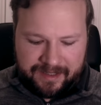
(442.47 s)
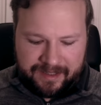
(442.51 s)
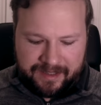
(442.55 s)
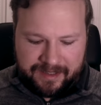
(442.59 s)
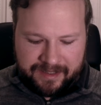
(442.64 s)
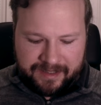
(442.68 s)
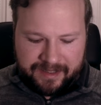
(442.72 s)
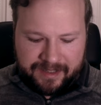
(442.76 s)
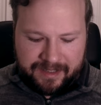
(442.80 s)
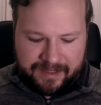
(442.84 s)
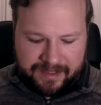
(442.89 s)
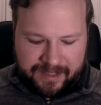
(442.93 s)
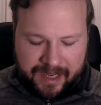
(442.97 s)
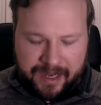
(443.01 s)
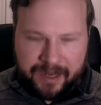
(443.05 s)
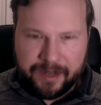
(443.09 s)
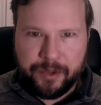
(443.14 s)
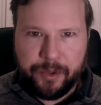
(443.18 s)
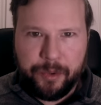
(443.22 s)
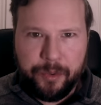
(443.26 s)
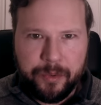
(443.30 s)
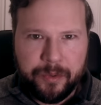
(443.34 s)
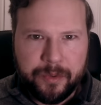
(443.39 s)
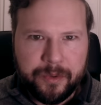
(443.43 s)
is that
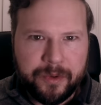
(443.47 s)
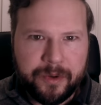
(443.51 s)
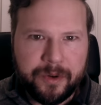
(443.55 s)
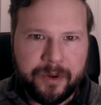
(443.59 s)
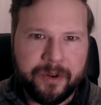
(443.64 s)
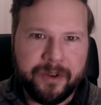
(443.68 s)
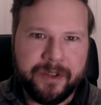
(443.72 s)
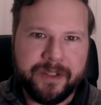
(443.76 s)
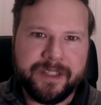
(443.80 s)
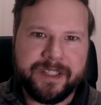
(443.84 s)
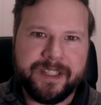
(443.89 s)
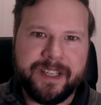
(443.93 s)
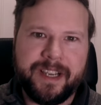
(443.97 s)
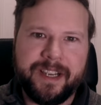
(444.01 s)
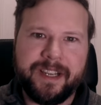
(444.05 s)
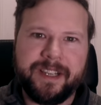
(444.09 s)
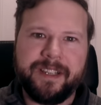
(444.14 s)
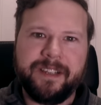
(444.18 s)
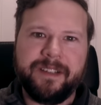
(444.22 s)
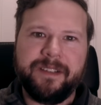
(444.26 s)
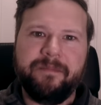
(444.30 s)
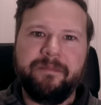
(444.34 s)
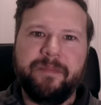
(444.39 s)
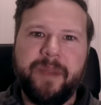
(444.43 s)
cool or is
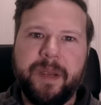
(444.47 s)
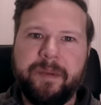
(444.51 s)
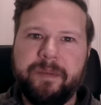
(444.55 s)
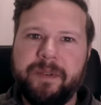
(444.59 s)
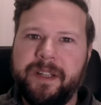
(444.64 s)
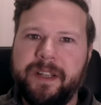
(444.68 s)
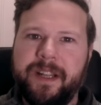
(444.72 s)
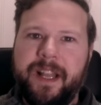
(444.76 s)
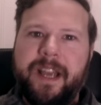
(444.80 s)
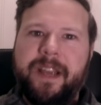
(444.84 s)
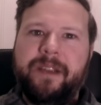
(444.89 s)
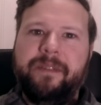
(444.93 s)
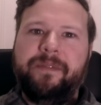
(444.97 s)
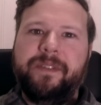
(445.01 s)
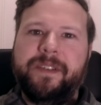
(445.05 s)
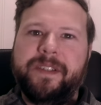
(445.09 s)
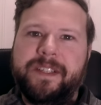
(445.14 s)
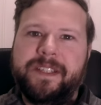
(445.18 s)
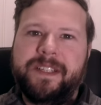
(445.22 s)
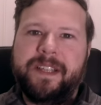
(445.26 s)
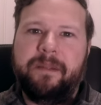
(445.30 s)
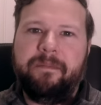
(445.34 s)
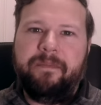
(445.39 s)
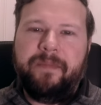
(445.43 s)
like maybe life
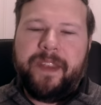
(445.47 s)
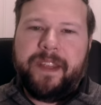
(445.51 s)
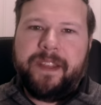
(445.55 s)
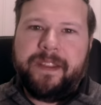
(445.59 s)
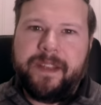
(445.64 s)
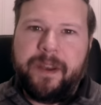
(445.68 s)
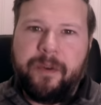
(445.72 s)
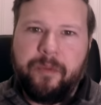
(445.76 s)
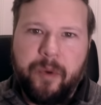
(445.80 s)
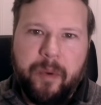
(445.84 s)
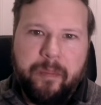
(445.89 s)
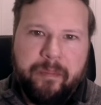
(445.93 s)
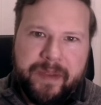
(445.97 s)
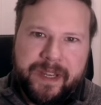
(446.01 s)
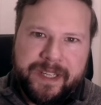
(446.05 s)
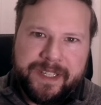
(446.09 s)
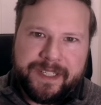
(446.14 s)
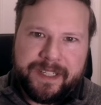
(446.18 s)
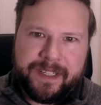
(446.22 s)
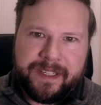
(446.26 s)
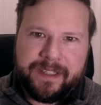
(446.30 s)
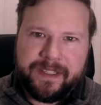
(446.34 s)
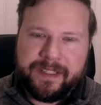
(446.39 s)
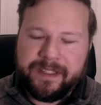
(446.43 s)
is something that we're
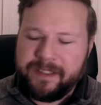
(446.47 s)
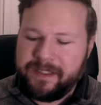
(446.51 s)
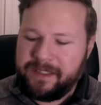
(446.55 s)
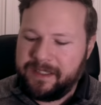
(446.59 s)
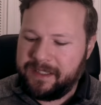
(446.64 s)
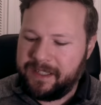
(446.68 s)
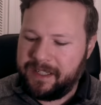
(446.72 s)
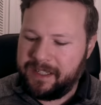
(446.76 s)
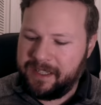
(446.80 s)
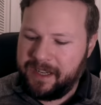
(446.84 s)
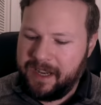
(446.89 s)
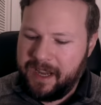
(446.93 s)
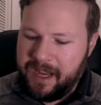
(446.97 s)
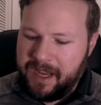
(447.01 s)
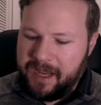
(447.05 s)
missing here like